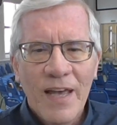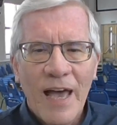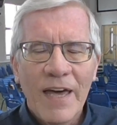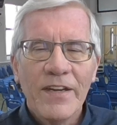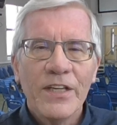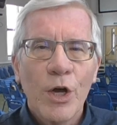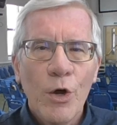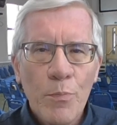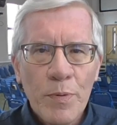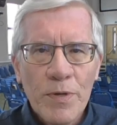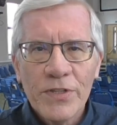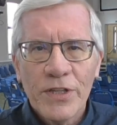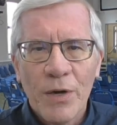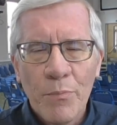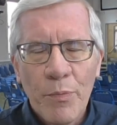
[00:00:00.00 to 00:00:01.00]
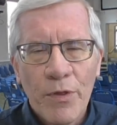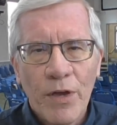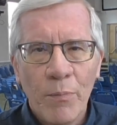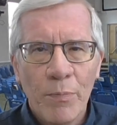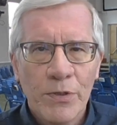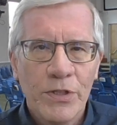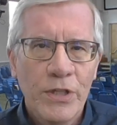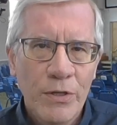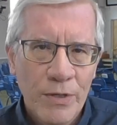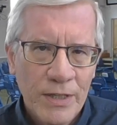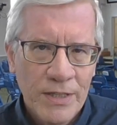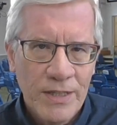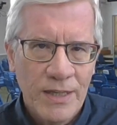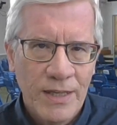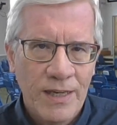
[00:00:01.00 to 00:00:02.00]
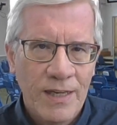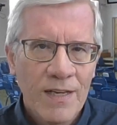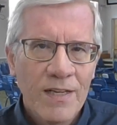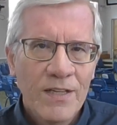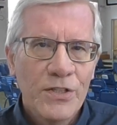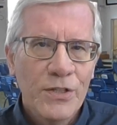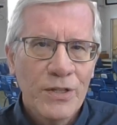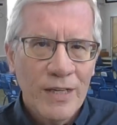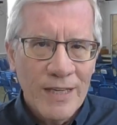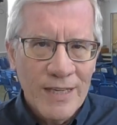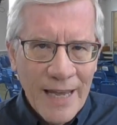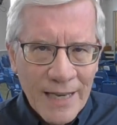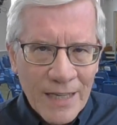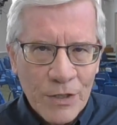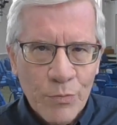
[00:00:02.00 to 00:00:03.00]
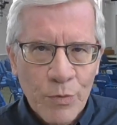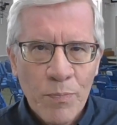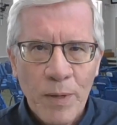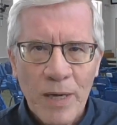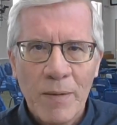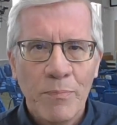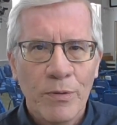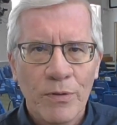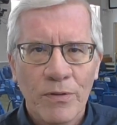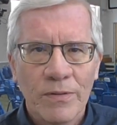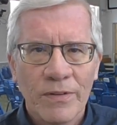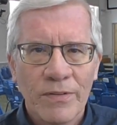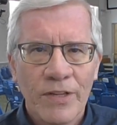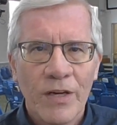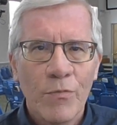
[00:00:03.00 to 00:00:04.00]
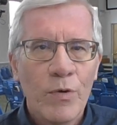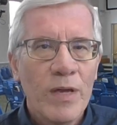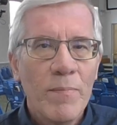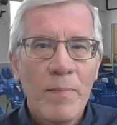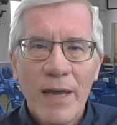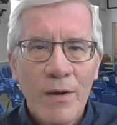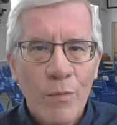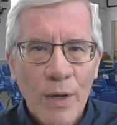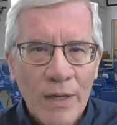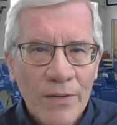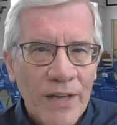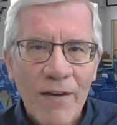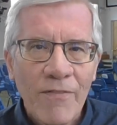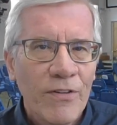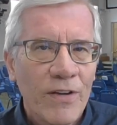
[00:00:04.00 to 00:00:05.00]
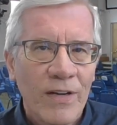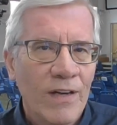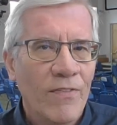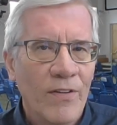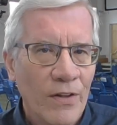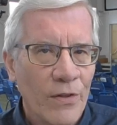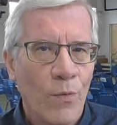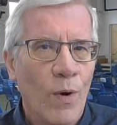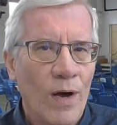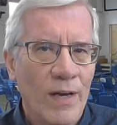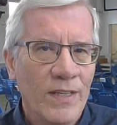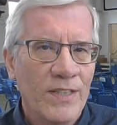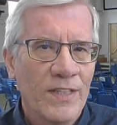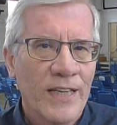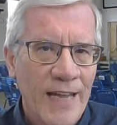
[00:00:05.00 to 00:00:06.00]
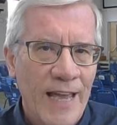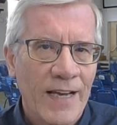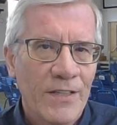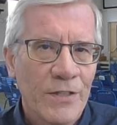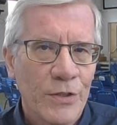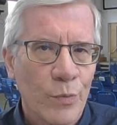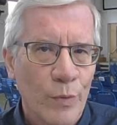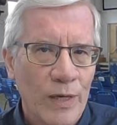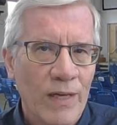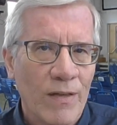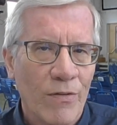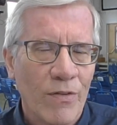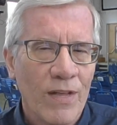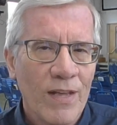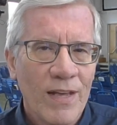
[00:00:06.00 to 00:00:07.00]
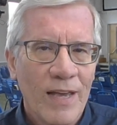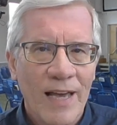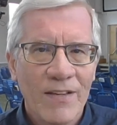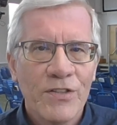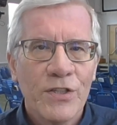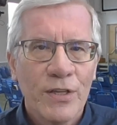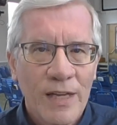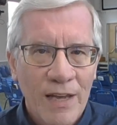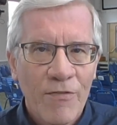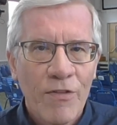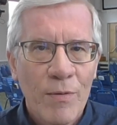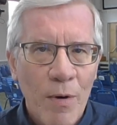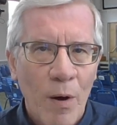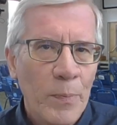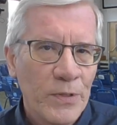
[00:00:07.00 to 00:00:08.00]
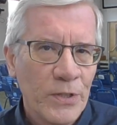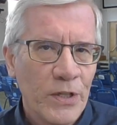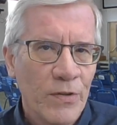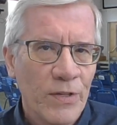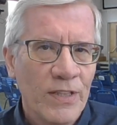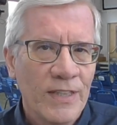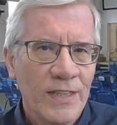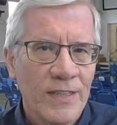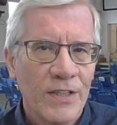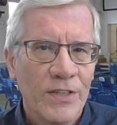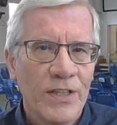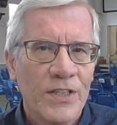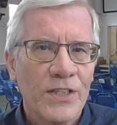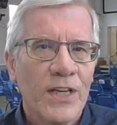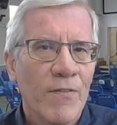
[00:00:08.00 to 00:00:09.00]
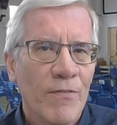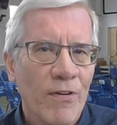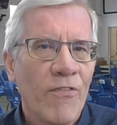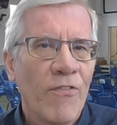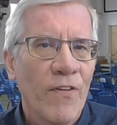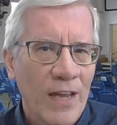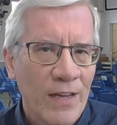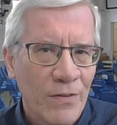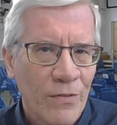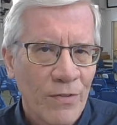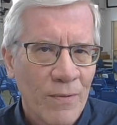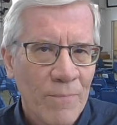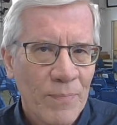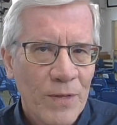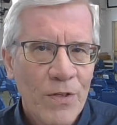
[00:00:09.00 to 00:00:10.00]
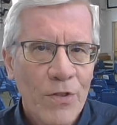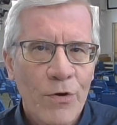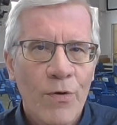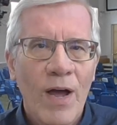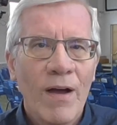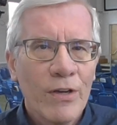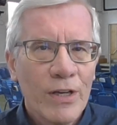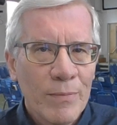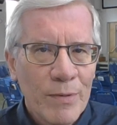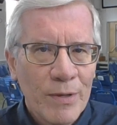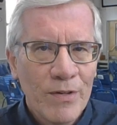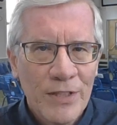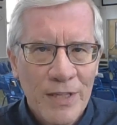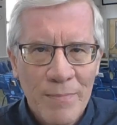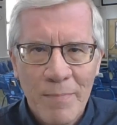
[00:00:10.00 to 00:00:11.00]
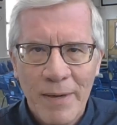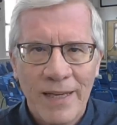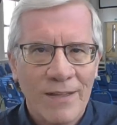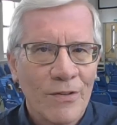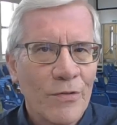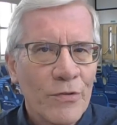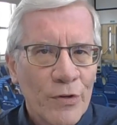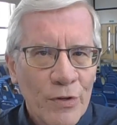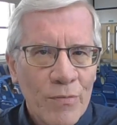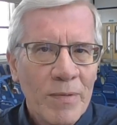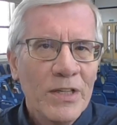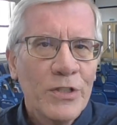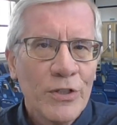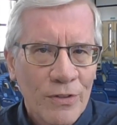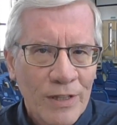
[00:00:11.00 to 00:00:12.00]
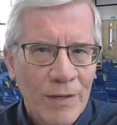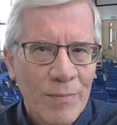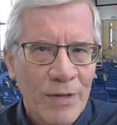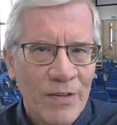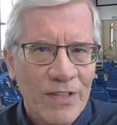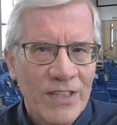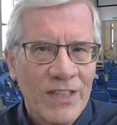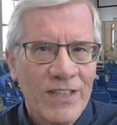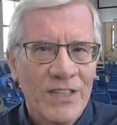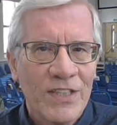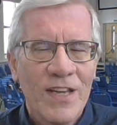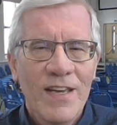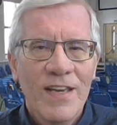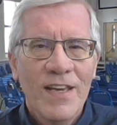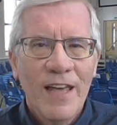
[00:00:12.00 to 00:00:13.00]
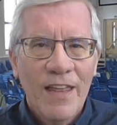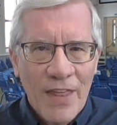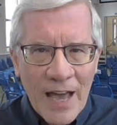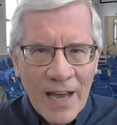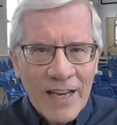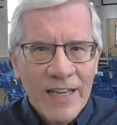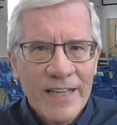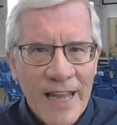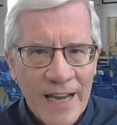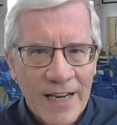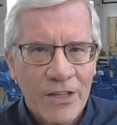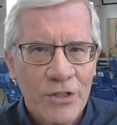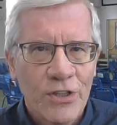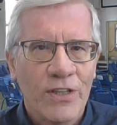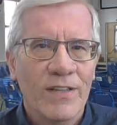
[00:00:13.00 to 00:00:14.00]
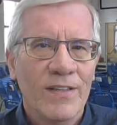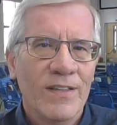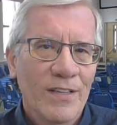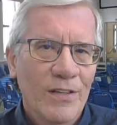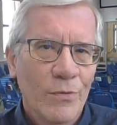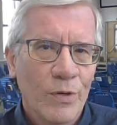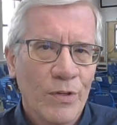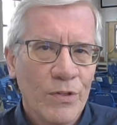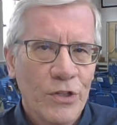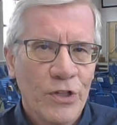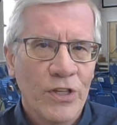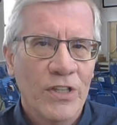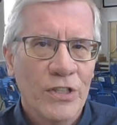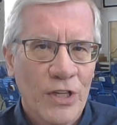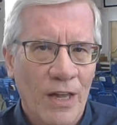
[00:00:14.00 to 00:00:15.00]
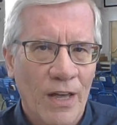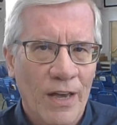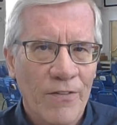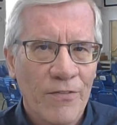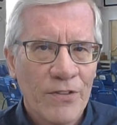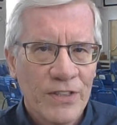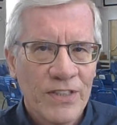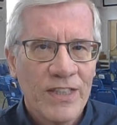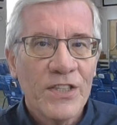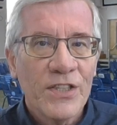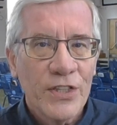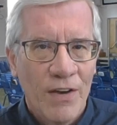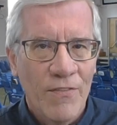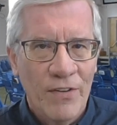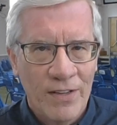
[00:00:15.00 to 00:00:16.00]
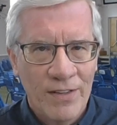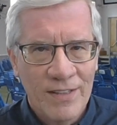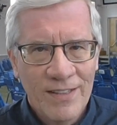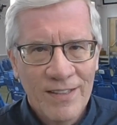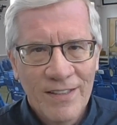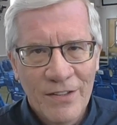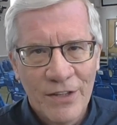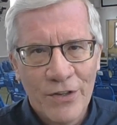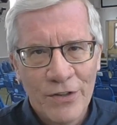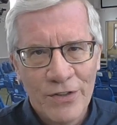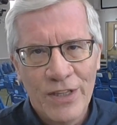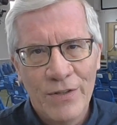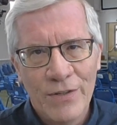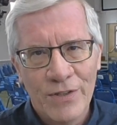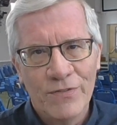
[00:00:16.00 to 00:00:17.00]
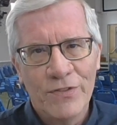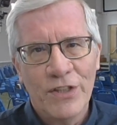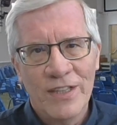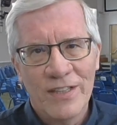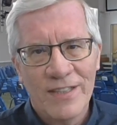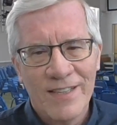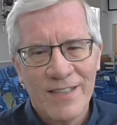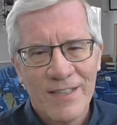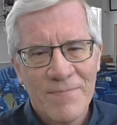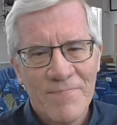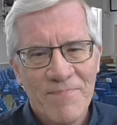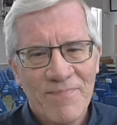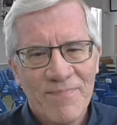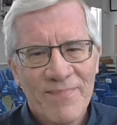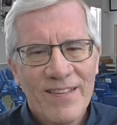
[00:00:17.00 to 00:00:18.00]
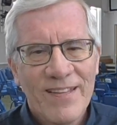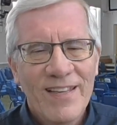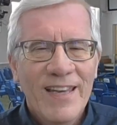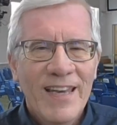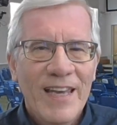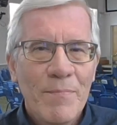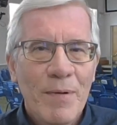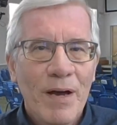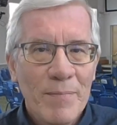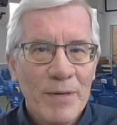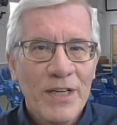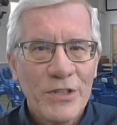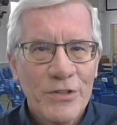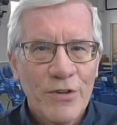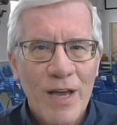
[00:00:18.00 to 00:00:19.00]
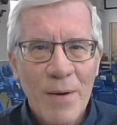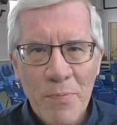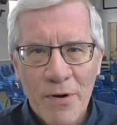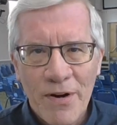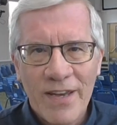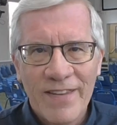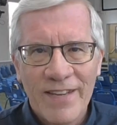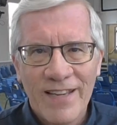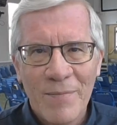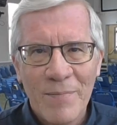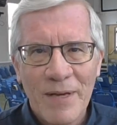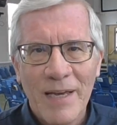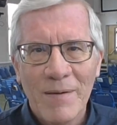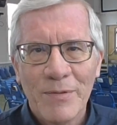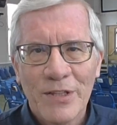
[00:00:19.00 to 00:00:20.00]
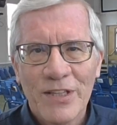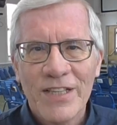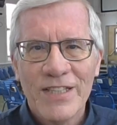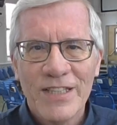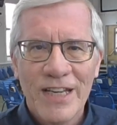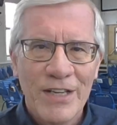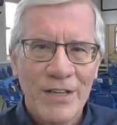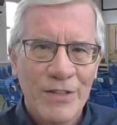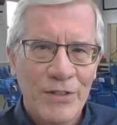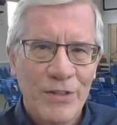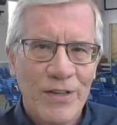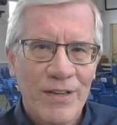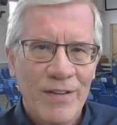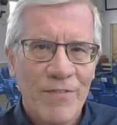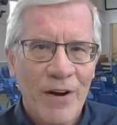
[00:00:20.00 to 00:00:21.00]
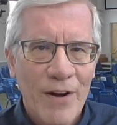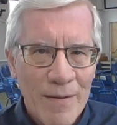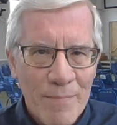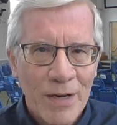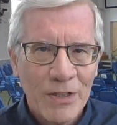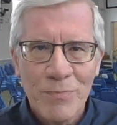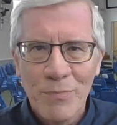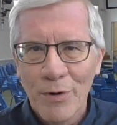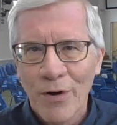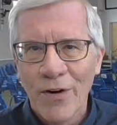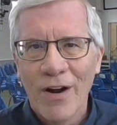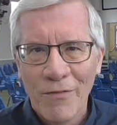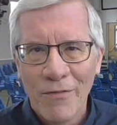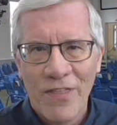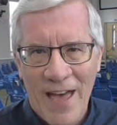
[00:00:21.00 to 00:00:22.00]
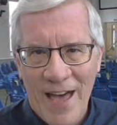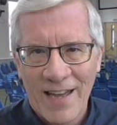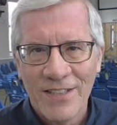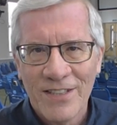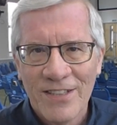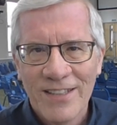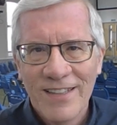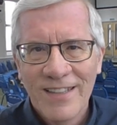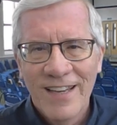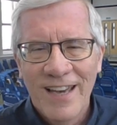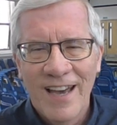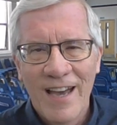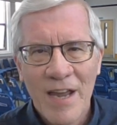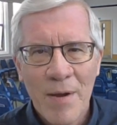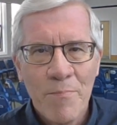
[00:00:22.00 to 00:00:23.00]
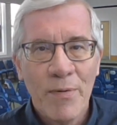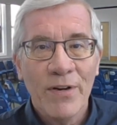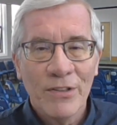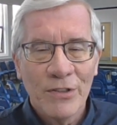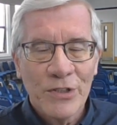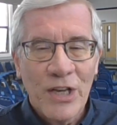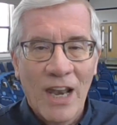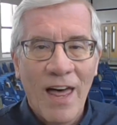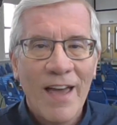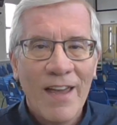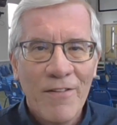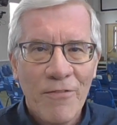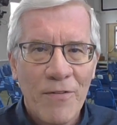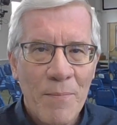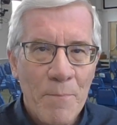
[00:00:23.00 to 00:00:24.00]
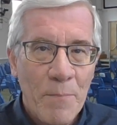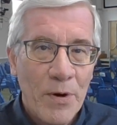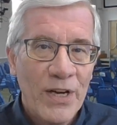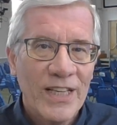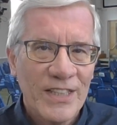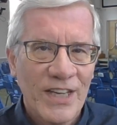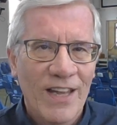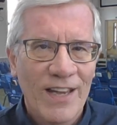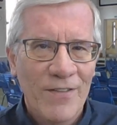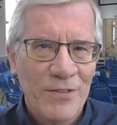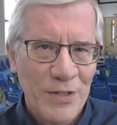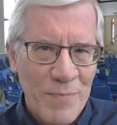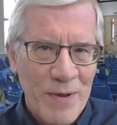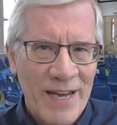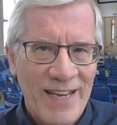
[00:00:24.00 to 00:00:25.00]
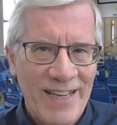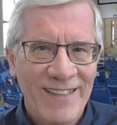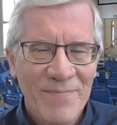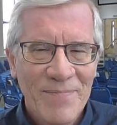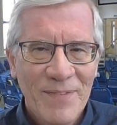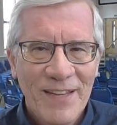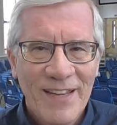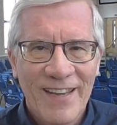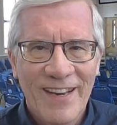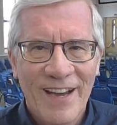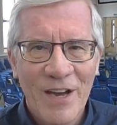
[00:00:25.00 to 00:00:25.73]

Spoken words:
And it opens up the opportunity to connect with people that we may well never have otherwise connected with, and to give them opportunity to discover faith. Through our community meal, through missional communities, that connection with church life to discover the good news of Jesus. In my ministry, I pray that I'll be able to continue doing very much more of that. It brings life and brings life to me, and